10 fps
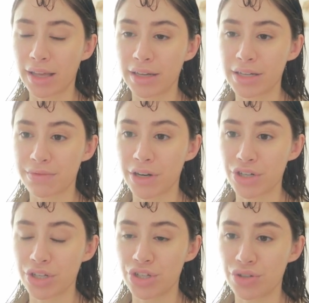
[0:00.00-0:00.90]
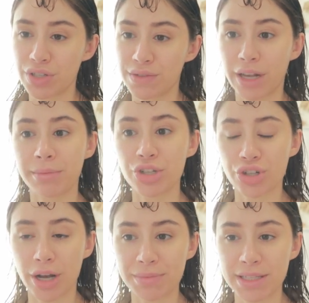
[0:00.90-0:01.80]
Claire's Freshly Juiced Vitamin
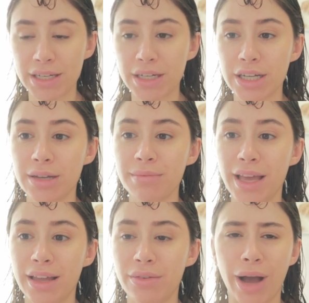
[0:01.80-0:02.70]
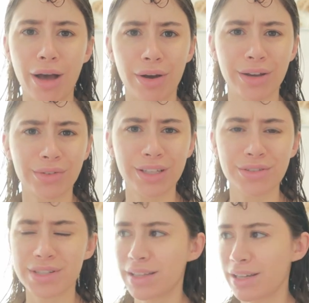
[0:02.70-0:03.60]
Drop Serum, and wow, I only
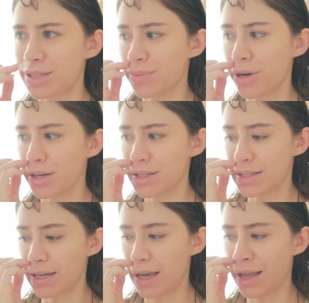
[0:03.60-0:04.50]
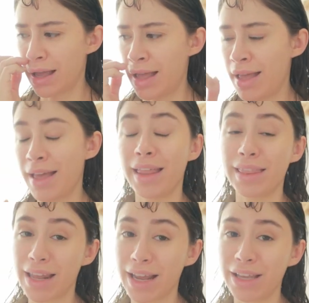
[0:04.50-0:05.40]
use Claire's products today.
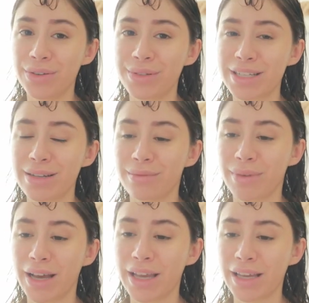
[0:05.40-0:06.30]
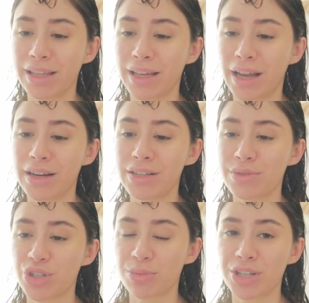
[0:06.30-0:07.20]
And then I used my Claire's Rich